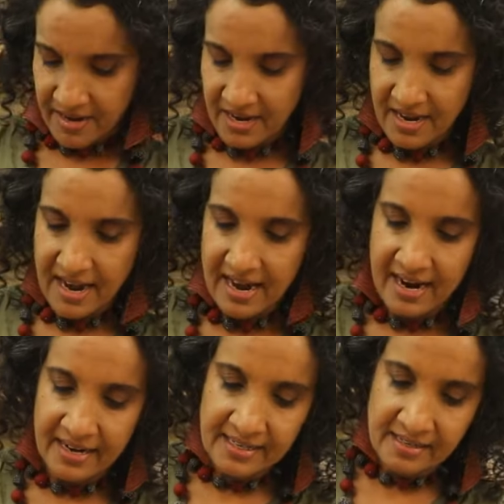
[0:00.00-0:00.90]
me
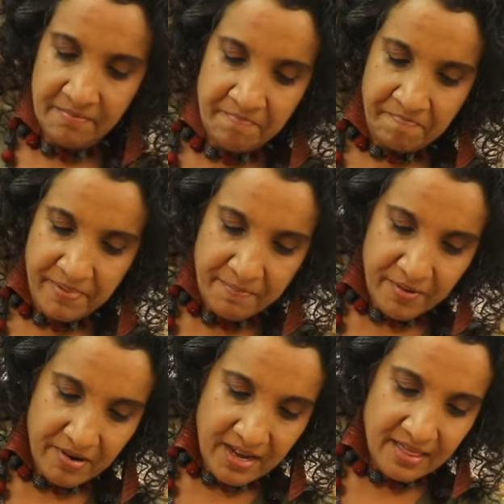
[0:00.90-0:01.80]
add some
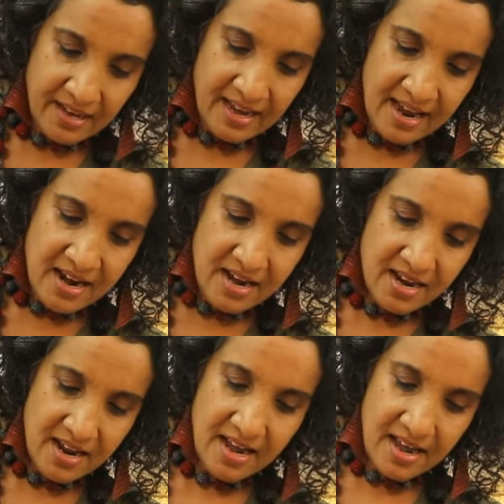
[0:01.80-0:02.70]
pepper at the
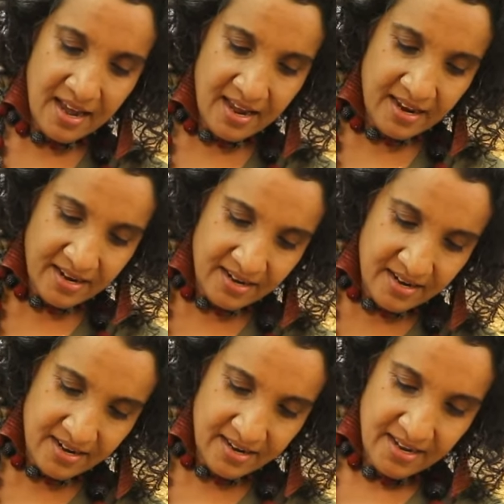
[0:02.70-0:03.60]
end
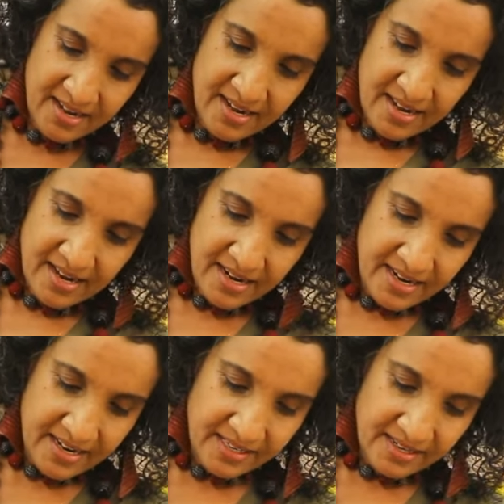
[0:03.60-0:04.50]
and
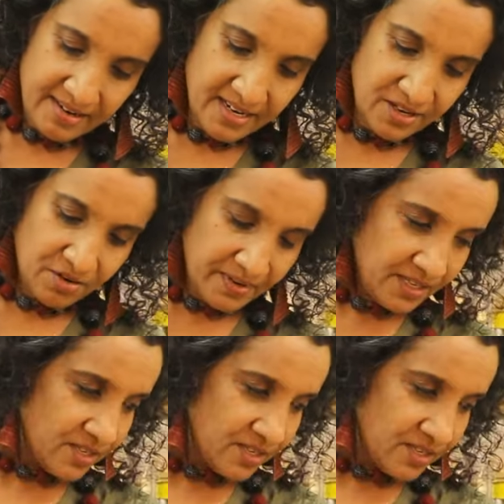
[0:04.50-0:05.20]
it is ready to be